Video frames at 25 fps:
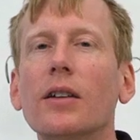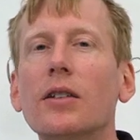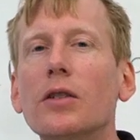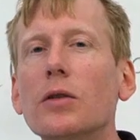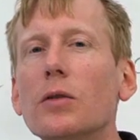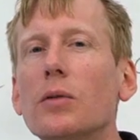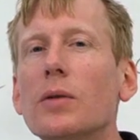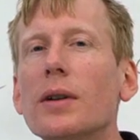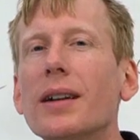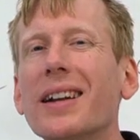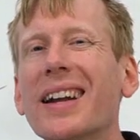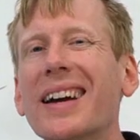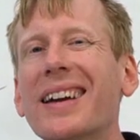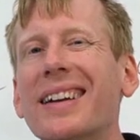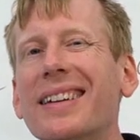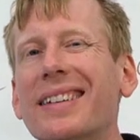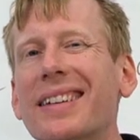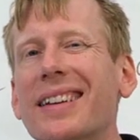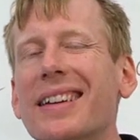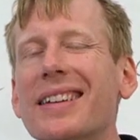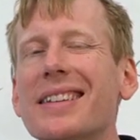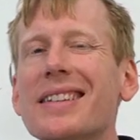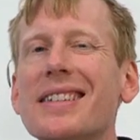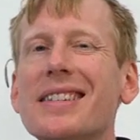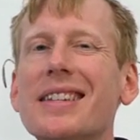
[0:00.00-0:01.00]
to
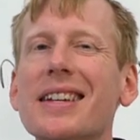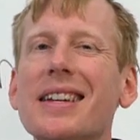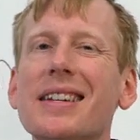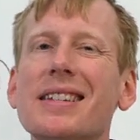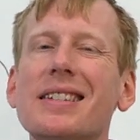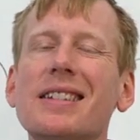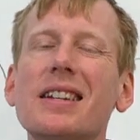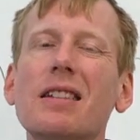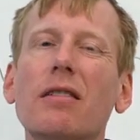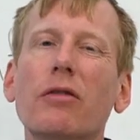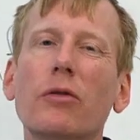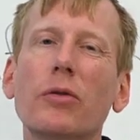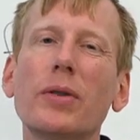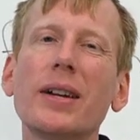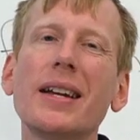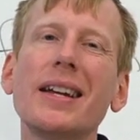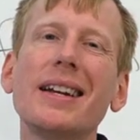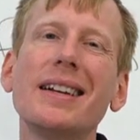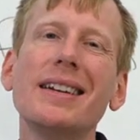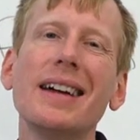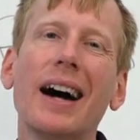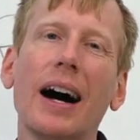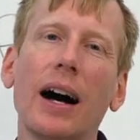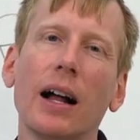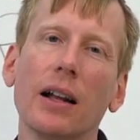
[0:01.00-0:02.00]
1963
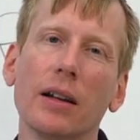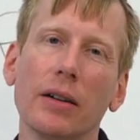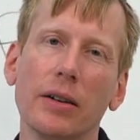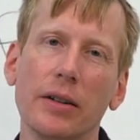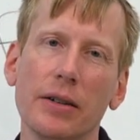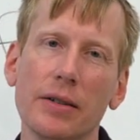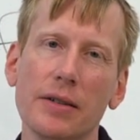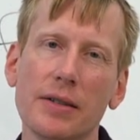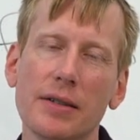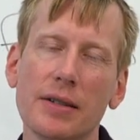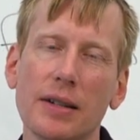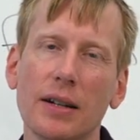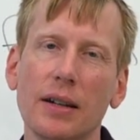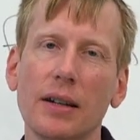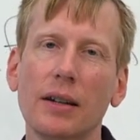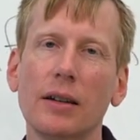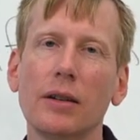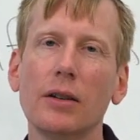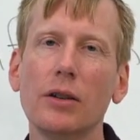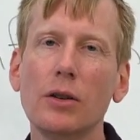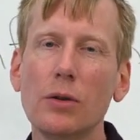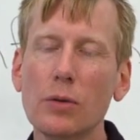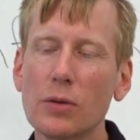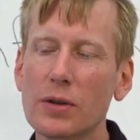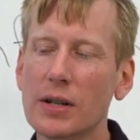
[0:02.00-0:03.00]
dollars
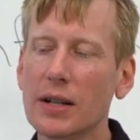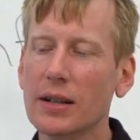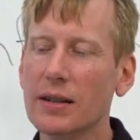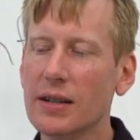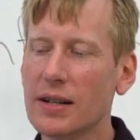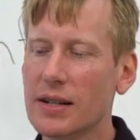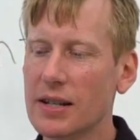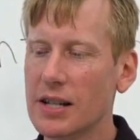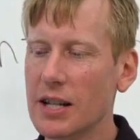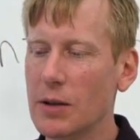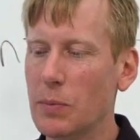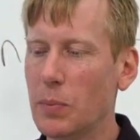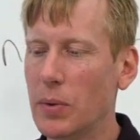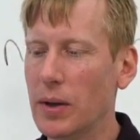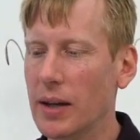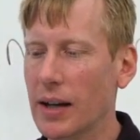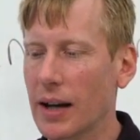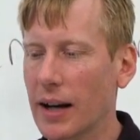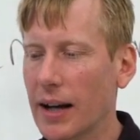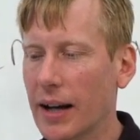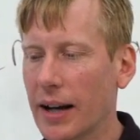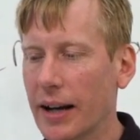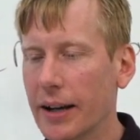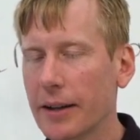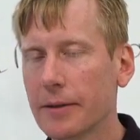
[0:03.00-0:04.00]
using the
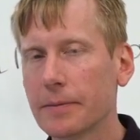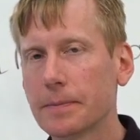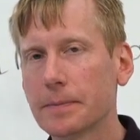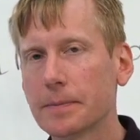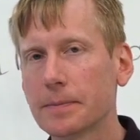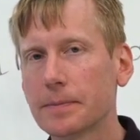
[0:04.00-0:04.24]
CPI.